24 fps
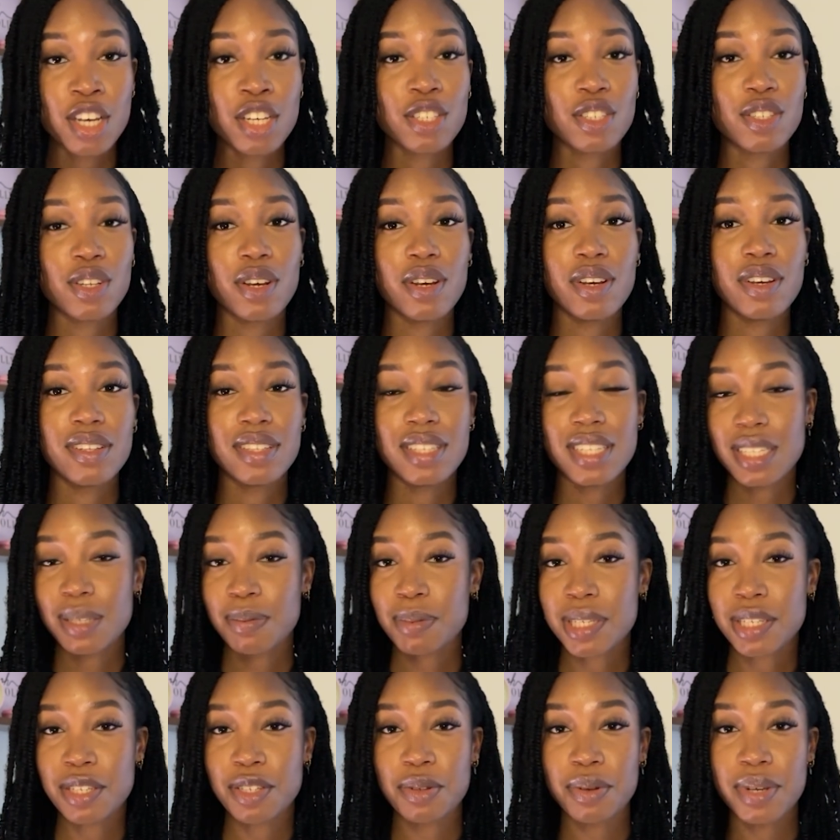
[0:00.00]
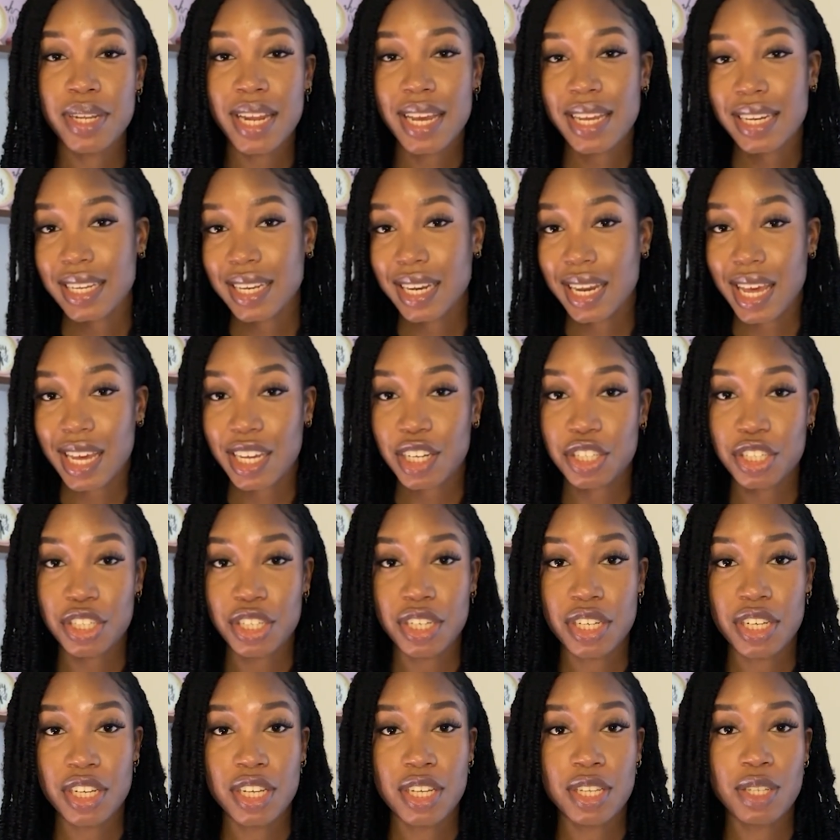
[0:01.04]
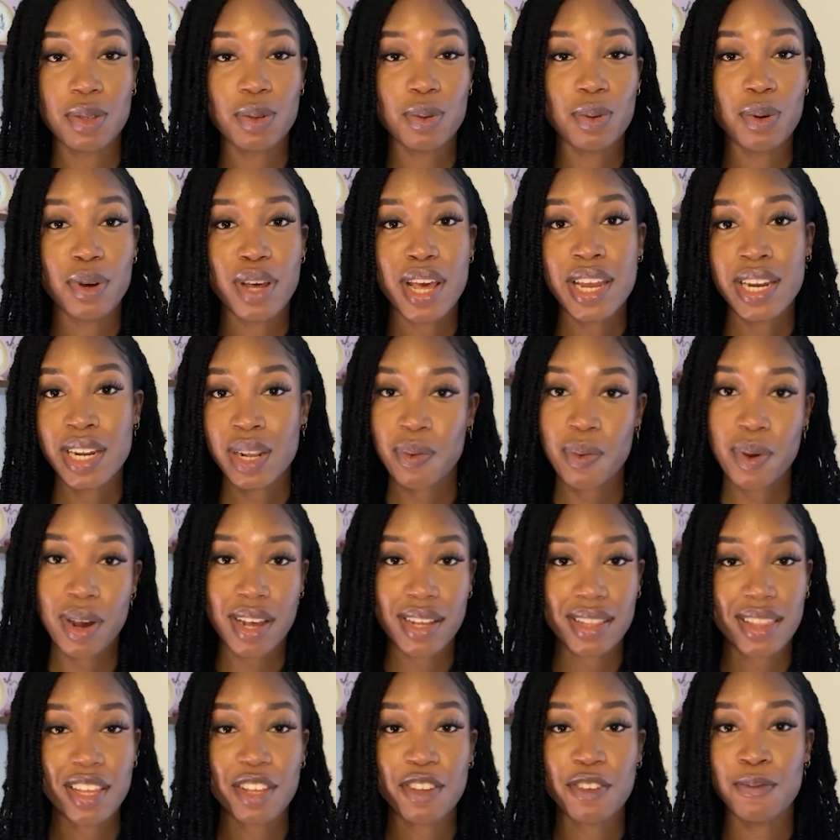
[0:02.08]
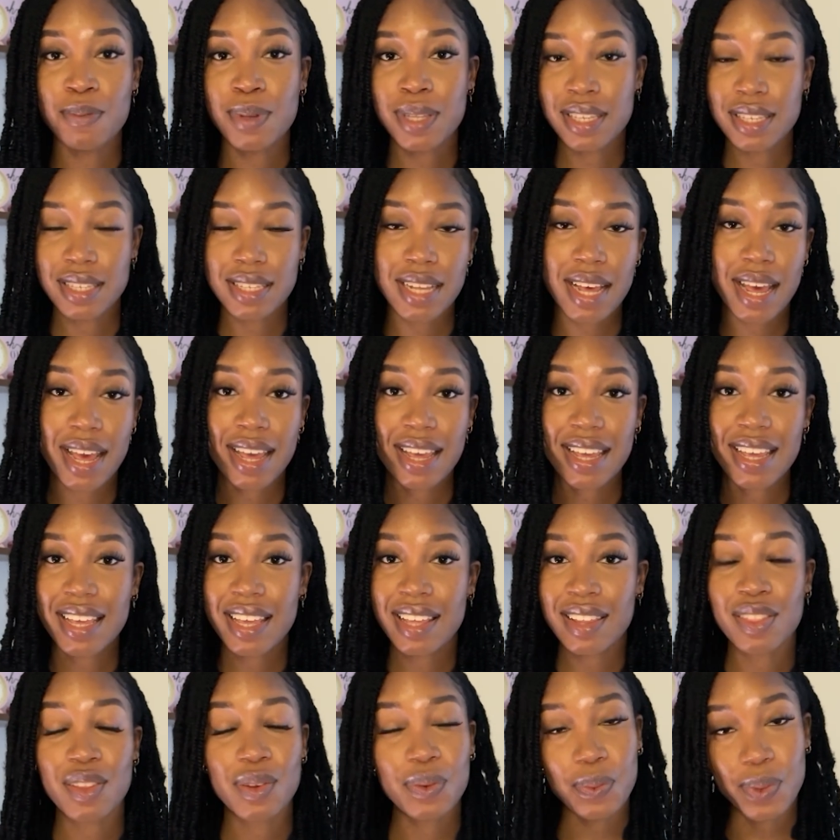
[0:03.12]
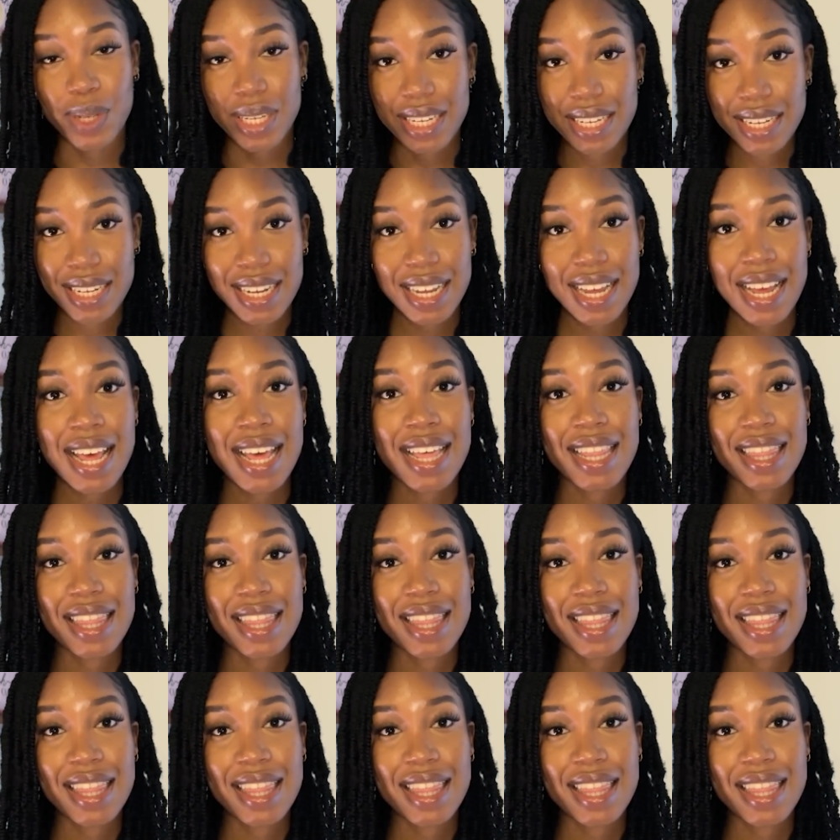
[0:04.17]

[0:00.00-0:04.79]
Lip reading: So this means doing any lectures or any work that you've been set in the week